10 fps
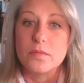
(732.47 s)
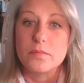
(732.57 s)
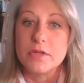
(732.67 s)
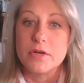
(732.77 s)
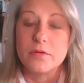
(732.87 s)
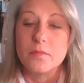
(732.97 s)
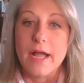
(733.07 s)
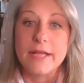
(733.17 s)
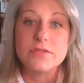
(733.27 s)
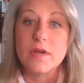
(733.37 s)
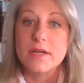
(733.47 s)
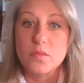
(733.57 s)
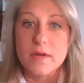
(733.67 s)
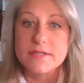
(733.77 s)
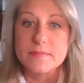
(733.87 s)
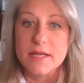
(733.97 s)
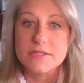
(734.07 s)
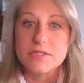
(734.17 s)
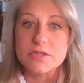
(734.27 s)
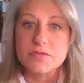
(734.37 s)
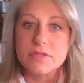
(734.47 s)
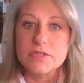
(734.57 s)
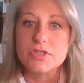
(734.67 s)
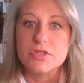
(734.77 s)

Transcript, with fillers: you know, I tried to raise my children to